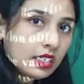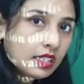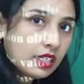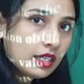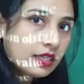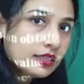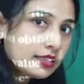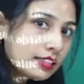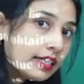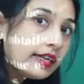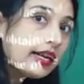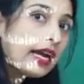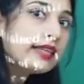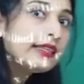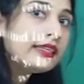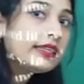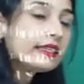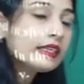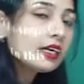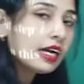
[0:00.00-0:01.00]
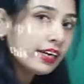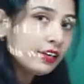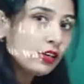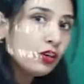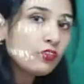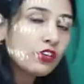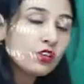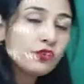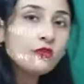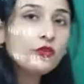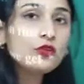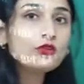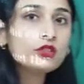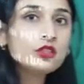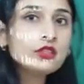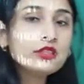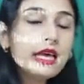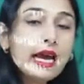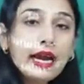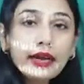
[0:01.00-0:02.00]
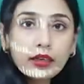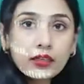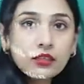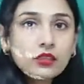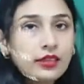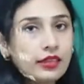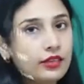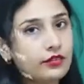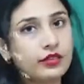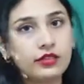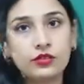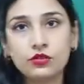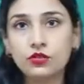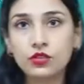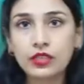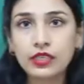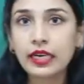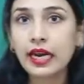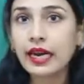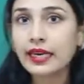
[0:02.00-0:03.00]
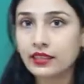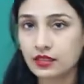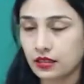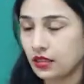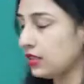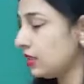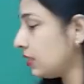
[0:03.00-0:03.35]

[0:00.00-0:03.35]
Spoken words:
Is there any kind of confusion in that? 3 equals to 3, right?